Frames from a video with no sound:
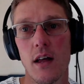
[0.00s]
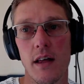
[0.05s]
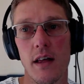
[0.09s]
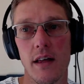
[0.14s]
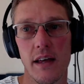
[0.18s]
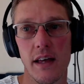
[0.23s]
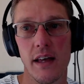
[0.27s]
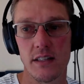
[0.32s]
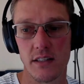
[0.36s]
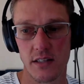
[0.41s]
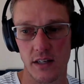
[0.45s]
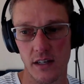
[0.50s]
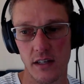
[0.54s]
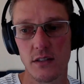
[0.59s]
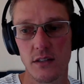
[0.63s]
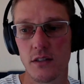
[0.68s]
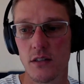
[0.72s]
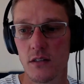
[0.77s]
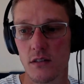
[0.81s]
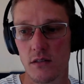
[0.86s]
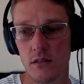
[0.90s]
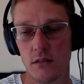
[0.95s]
It's
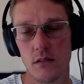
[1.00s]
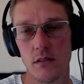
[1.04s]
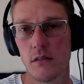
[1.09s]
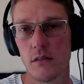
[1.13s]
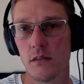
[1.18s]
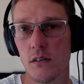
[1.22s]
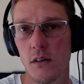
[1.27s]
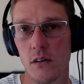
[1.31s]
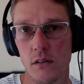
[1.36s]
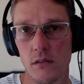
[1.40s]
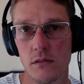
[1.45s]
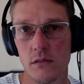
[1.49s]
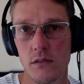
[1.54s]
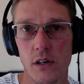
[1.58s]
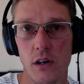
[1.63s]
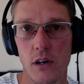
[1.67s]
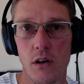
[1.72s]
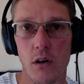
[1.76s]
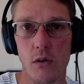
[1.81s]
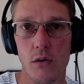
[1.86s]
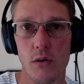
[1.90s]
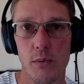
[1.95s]
instant,
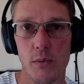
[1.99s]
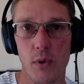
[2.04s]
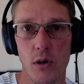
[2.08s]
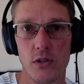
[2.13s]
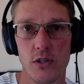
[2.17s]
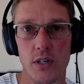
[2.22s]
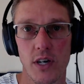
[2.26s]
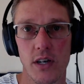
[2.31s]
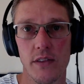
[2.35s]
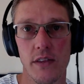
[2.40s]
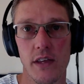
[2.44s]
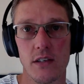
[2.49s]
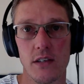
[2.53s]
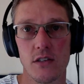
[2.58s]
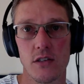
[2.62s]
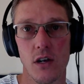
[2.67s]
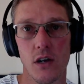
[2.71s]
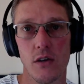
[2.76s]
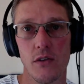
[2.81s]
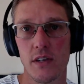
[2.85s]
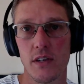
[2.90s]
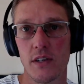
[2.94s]
on the blockchain there.
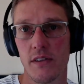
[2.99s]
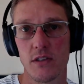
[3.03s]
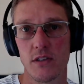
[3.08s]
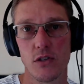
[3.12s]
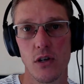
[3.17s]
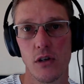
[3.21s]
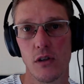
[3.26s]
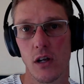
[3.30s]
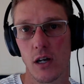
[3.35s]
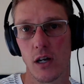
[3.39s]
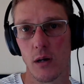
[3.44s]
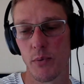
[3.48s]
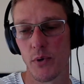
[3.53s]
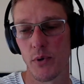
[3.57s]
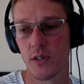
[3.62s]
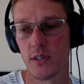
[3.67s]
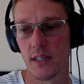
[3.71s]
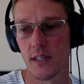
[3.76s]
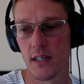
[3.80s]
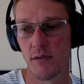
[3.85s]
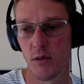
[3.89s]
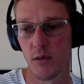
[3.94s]
So there's no lockup
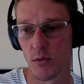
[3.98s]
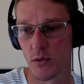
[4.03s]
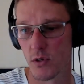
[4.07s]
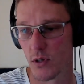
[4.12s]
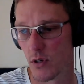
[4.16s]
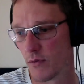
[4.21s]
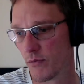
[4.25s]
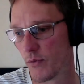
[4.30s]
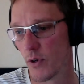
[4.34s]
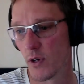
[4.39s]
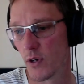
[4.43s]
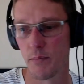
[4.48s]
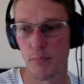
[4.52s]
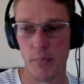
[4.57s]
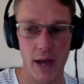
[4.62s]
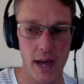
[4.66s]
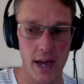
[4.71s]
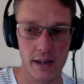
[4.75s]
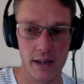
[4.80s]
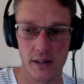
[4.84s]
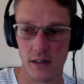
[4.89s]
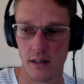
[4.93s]
periods. And if you want to convert it
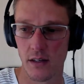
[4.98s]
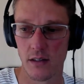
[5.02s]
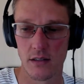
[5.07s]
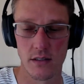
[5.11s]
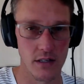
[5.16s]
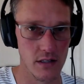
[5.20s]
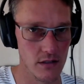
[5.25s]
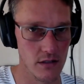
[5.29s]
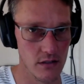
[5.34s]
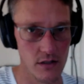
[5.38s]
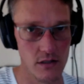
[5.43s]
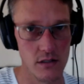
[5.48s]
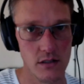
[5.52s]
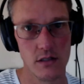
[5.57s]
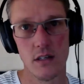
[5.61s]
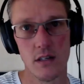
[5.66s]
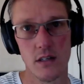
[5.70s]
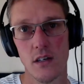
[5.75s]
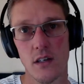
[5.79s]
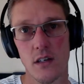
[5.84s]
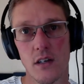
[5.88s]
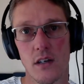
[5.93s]
back, it's instant.
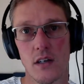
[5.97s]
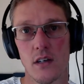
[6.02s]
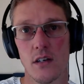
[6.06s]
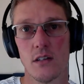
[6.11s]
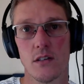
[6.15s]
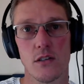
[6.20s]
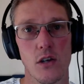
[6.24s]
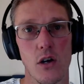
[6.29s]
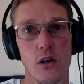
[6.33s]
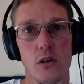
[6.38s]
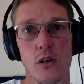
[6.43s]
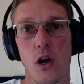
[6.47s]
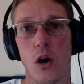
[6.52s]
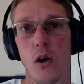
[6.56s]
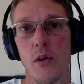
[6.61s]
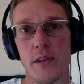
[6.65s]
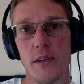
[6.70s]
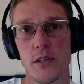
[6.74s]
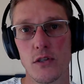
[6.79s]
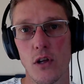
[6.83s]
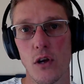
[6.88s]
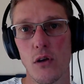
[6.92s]
So no,
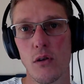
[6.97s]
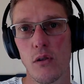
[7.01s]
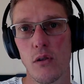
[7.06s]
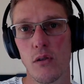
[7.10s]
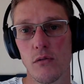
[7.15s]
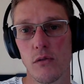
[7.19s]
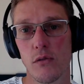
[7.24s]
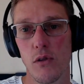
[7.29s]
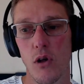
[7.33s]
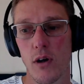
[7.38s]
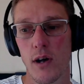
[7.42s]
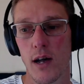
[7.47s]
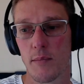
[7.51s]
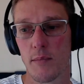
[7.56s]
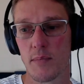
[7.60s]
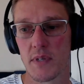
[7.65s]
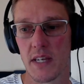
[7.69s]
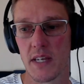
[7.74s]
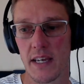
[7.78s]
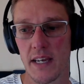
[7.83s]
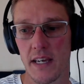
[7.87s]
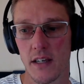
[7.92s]
there's no lockups
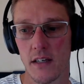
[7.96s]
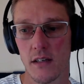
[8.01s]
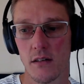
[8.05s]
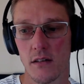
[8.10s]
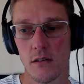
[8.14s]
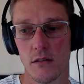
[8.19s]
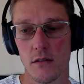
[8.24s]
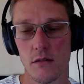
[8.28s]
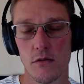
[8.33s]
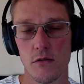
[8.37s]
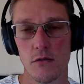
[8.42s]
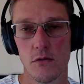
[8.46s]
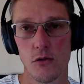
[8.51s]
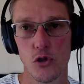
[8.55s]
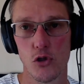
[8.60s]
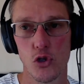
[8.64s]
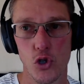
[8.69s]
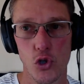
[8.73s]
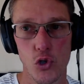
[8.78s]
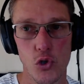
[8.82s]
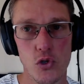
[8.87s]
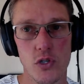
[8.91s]
in
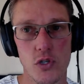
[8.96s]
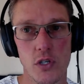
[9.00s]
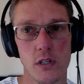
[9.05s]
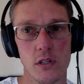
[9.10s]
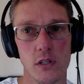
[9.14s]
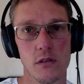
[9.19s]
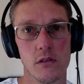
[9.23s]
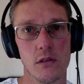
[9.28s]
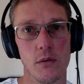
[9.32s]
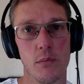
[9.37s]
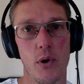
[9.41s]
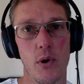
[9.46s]
using the